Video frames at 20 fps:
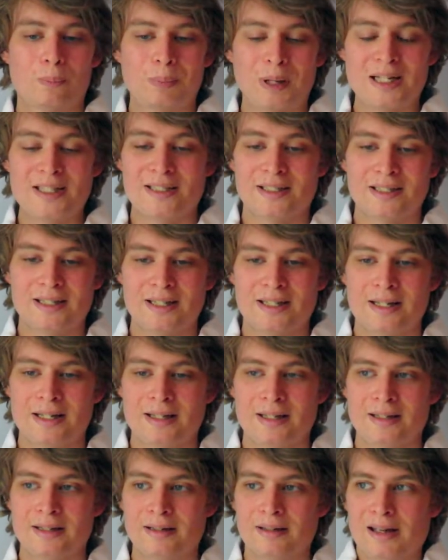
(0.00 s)

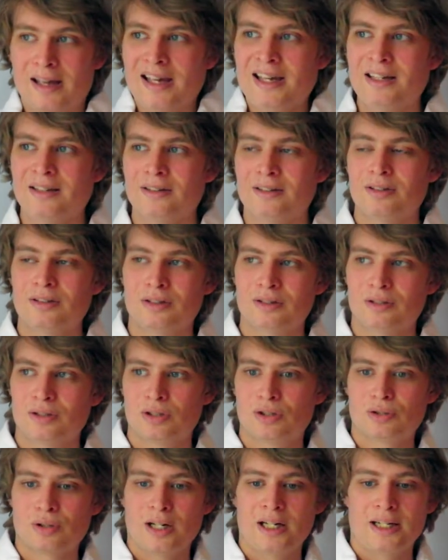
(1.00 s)
basically, England and
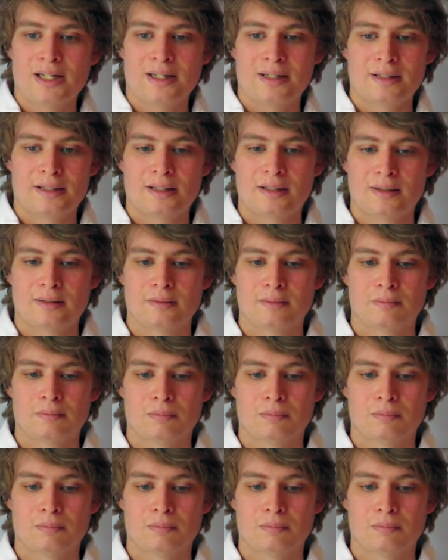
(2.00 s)
Australia,